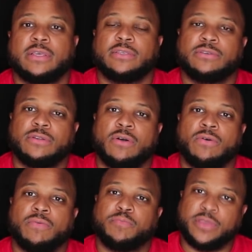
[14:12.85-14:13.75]
you
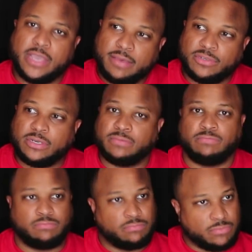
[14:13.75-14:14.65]
know, be able to
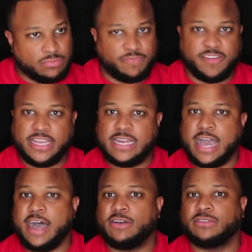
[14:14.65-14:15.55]
feed the
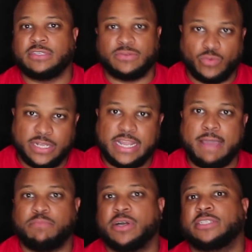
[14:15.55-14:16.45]
house with
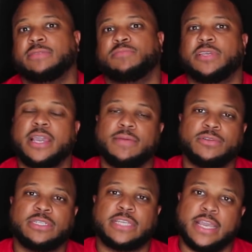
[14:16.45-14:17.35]
that budget. Be
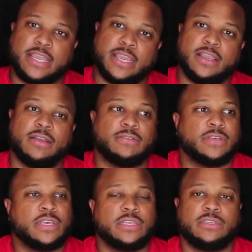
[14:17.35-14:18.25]
able to take care
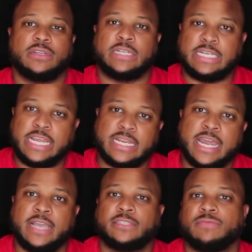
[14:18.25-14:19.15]
of, you know, the
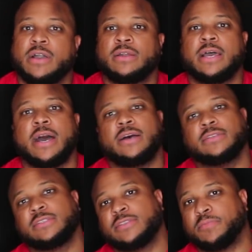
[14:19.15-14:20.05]
knickknacks around the
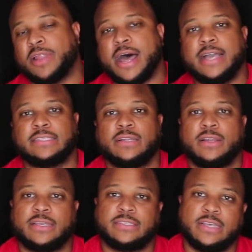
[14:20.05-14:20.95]
house, supplies and
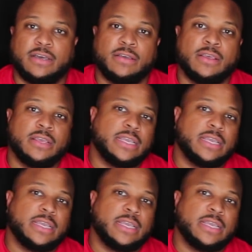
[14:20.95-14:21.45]
all that stuff